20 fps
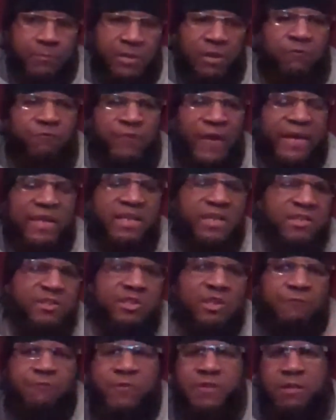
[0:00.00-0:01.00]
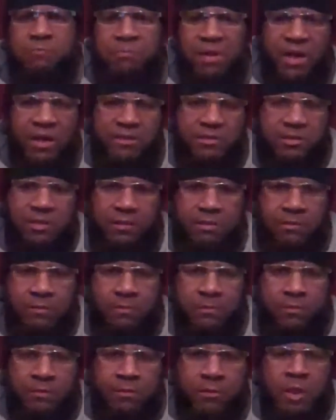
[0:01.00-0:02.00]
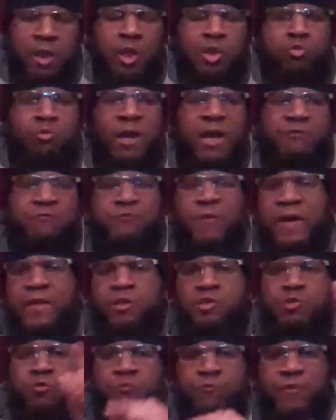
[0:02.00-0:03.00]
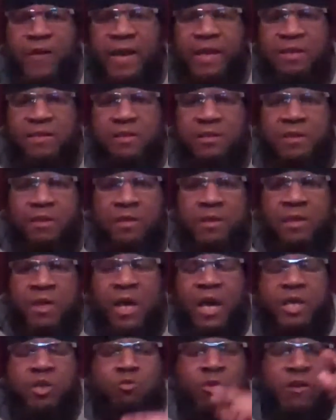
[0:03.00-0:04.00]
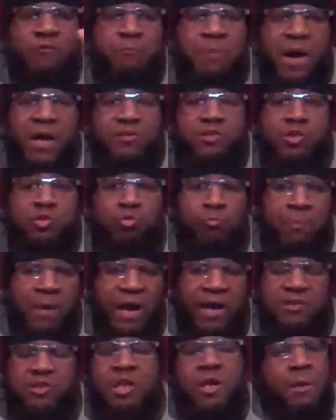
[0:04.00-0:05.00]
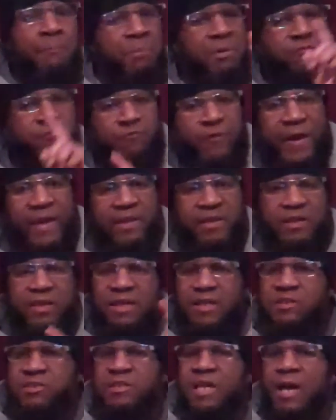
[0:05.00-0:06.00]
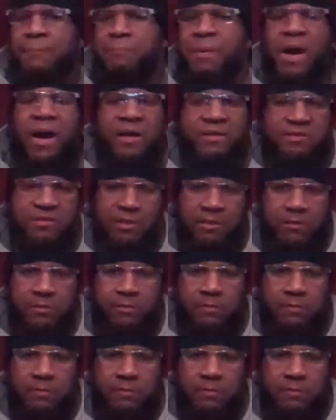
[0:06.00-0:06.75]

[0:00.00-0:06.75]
Fighting is different than boxing. You have fighters who fight, and you have boxers who box, but fighting is not boxing.